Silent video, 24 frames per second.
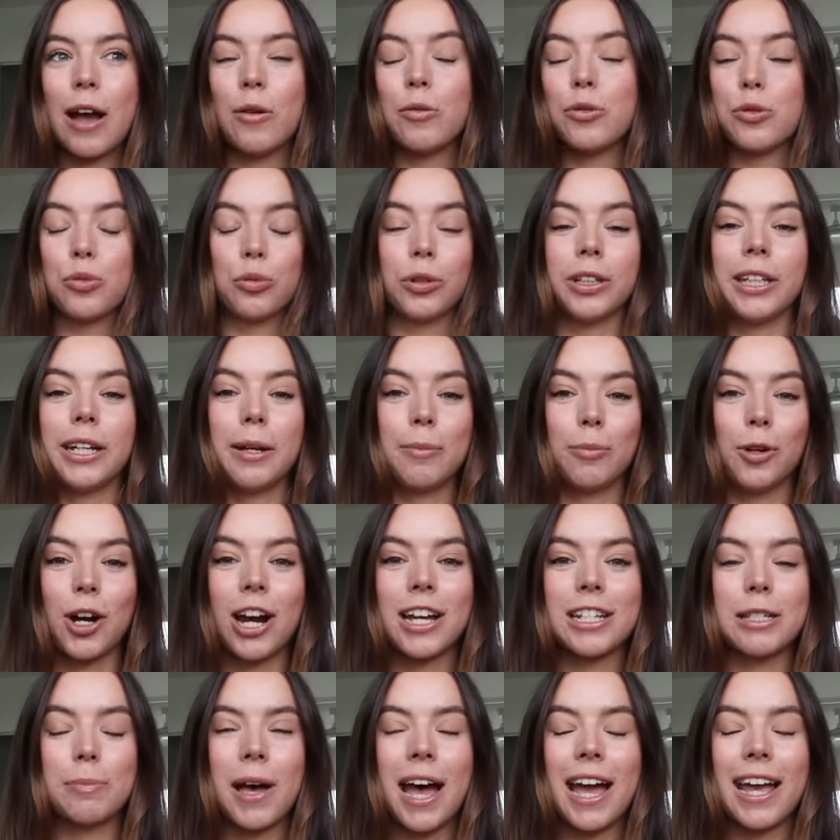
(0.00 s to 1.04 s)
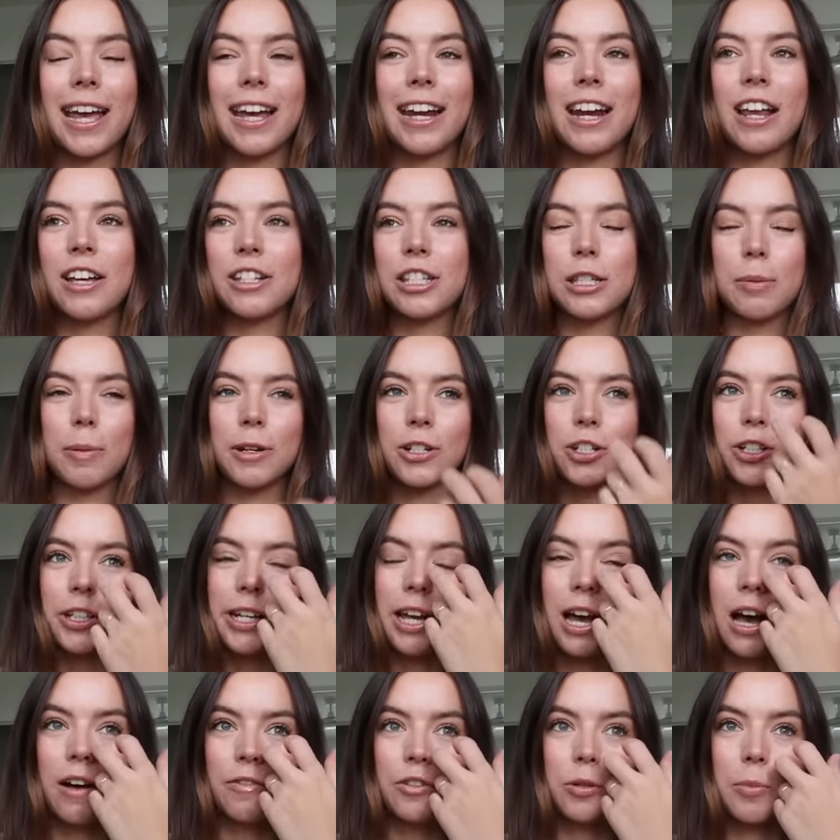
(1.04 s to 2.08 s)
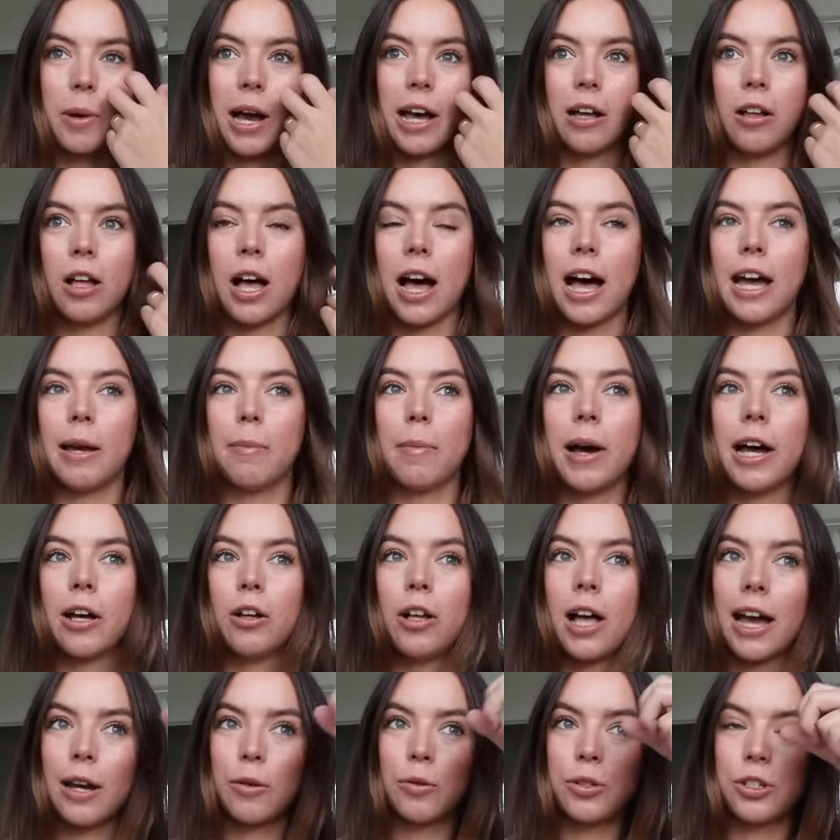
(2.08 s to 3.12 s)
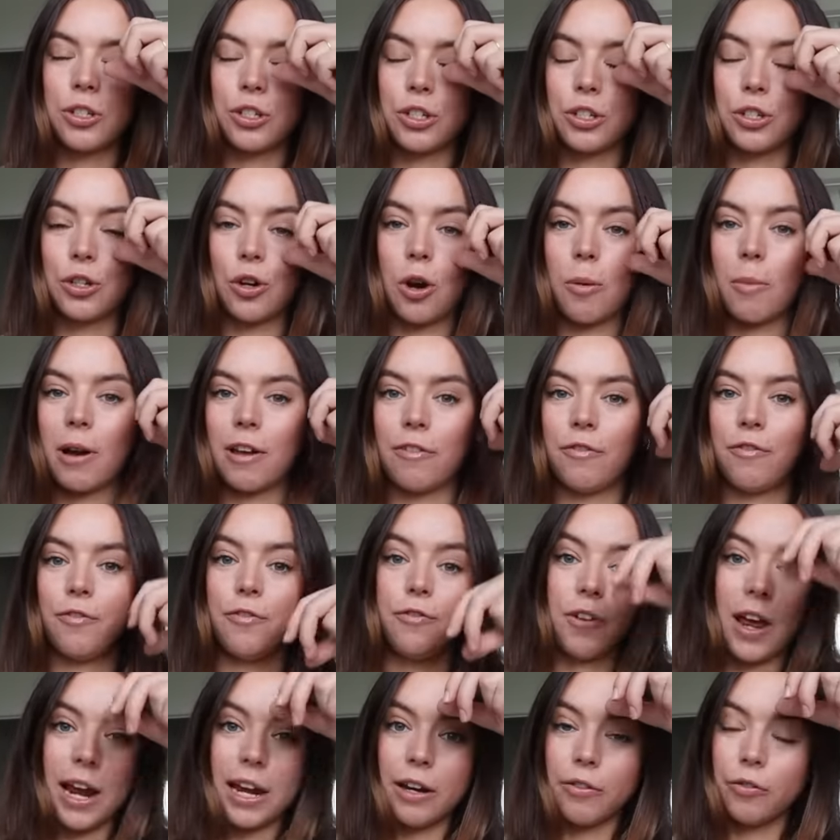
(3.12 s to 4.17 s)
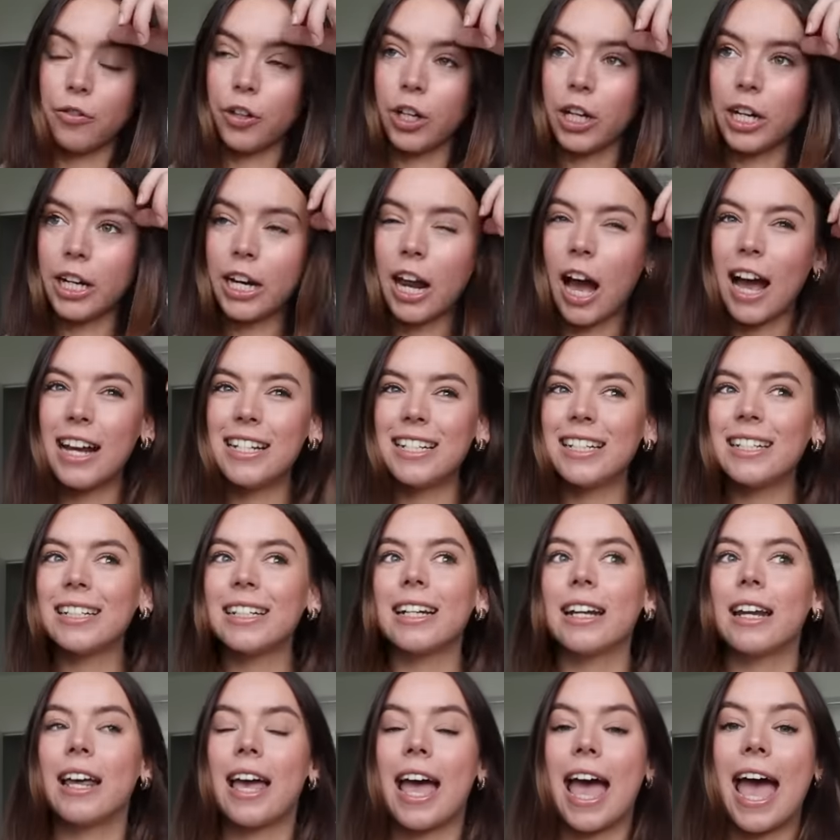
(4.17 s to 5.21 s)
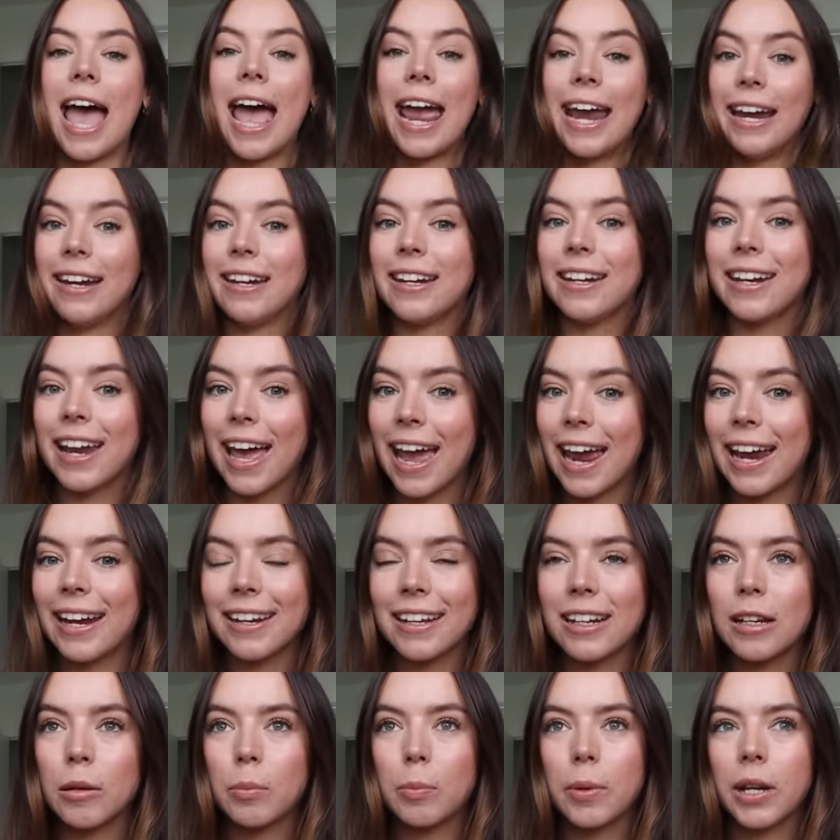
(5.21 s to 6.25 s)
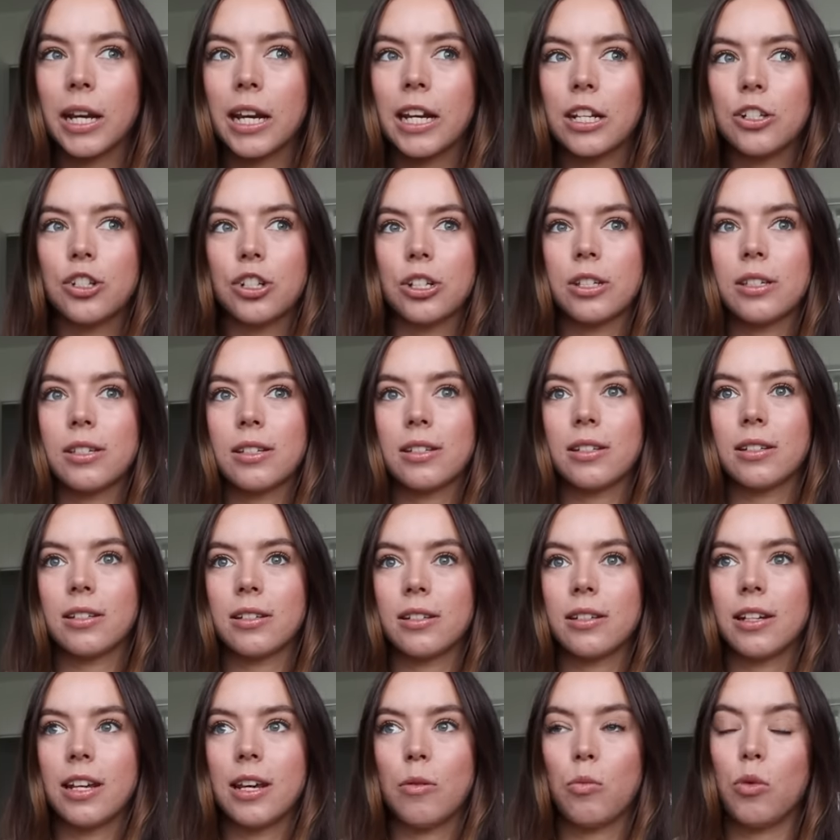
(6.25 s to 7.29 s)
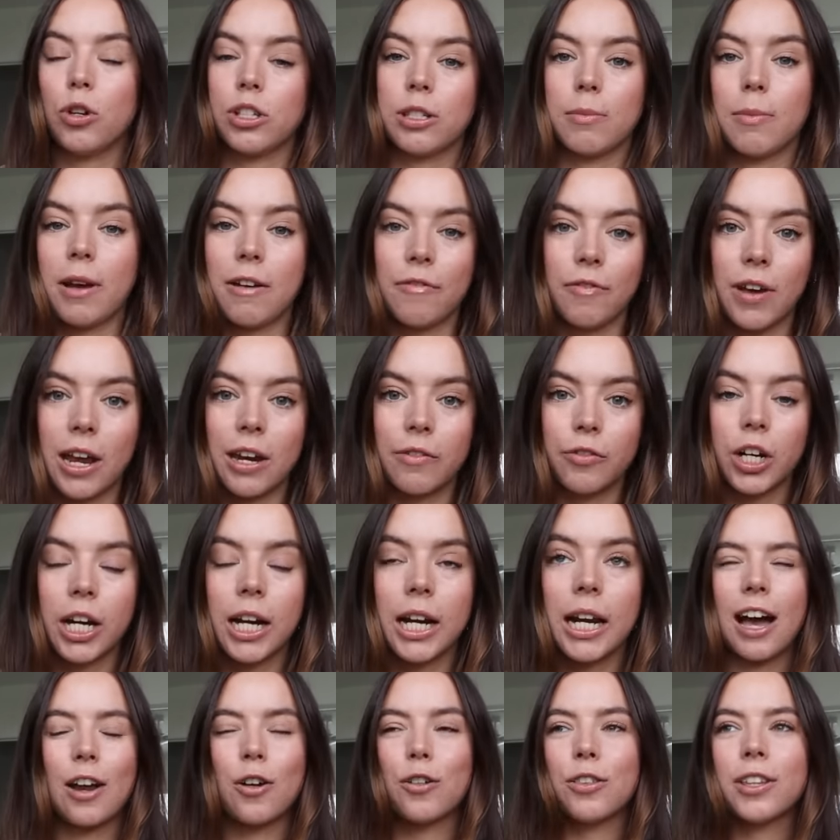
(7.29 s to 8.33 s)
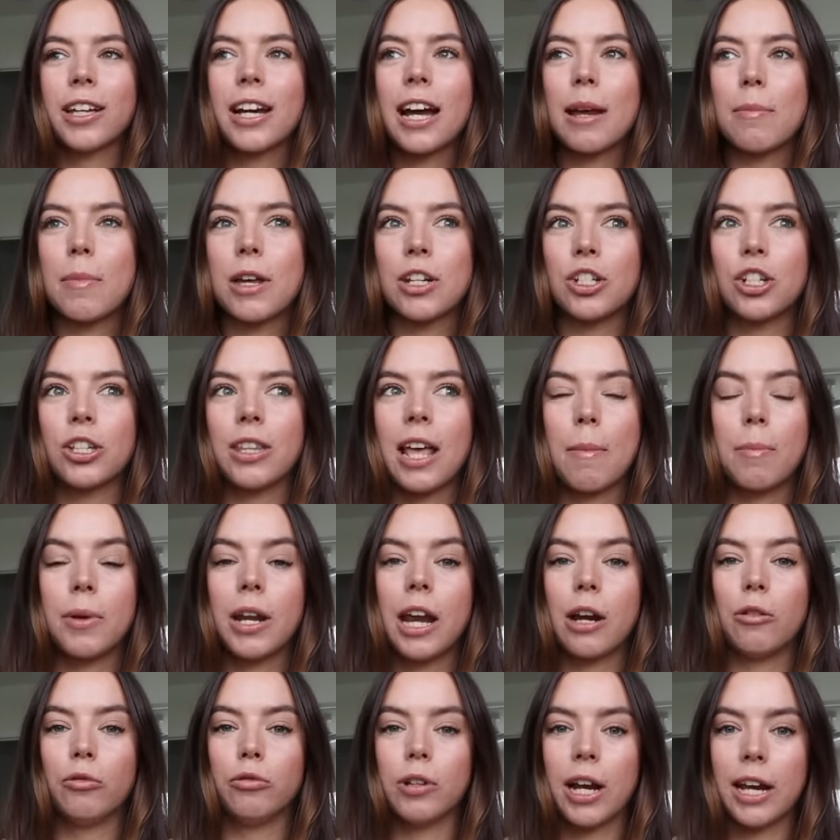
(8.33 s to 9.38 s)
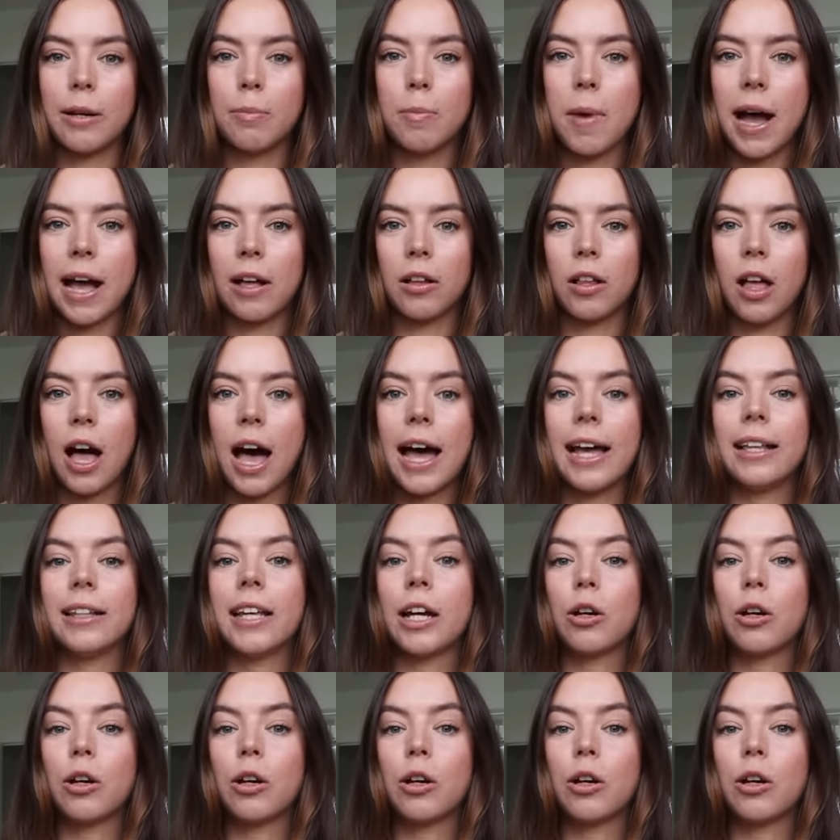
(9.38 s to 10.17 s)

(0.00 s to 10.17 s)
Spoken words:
I was really impressed by it, especially after Mile High. Mile High was just not my favorite. I didn't hate it, but it wasn't my favorite. I don't think I mentioned that, but I read Mile High